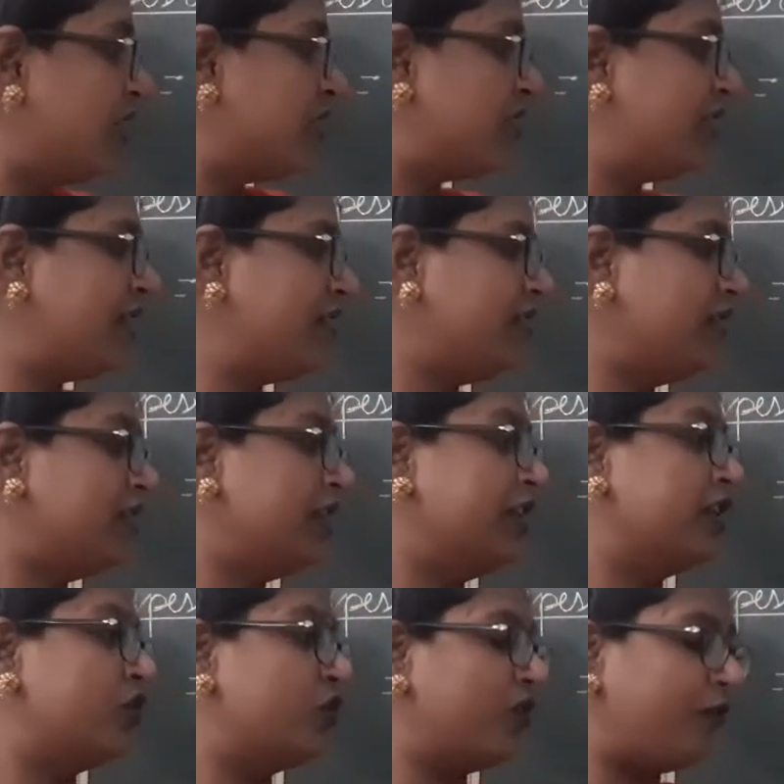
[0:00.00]
Then
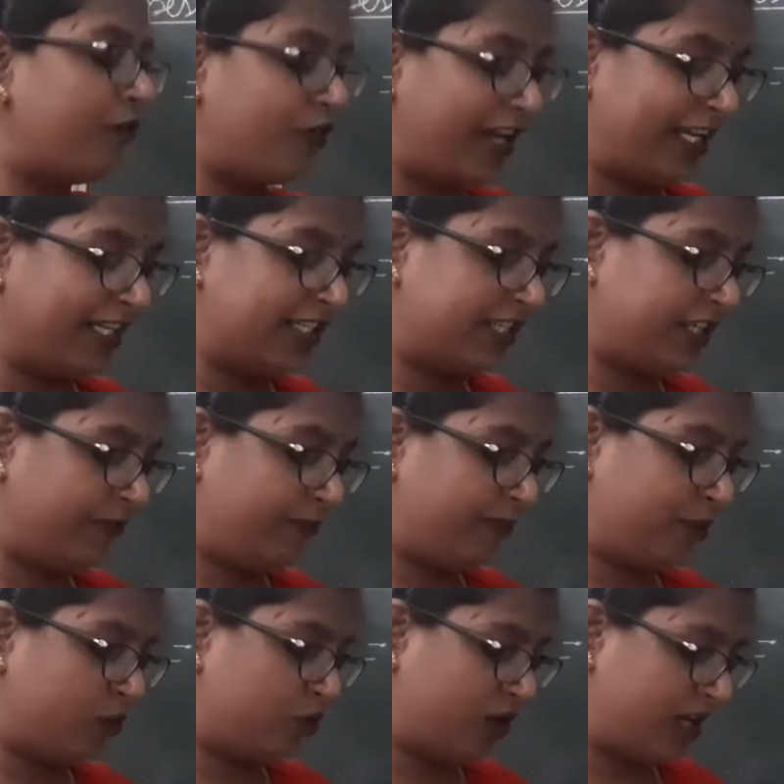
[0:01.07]
reflexive
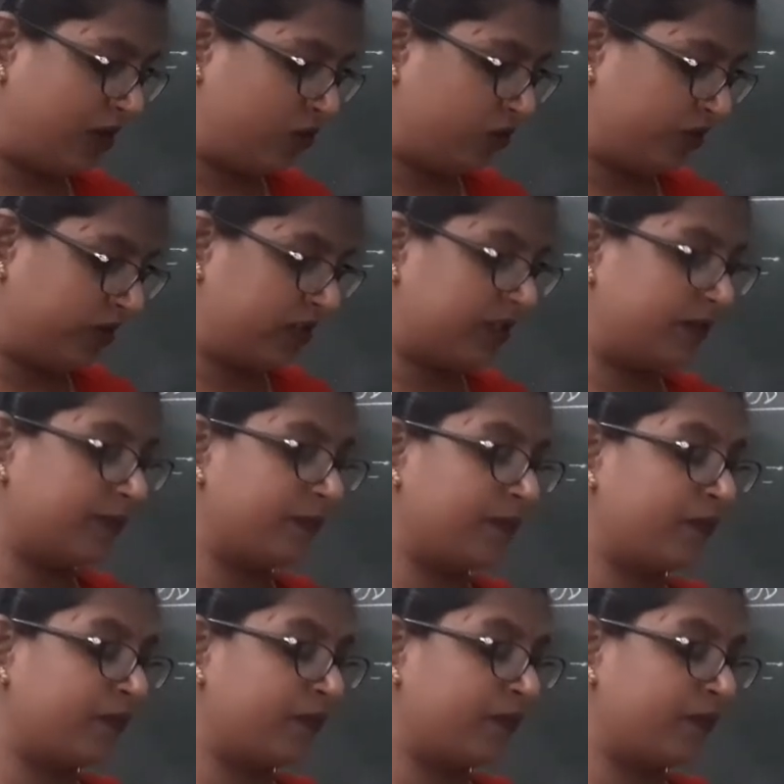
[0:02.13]
pronouns.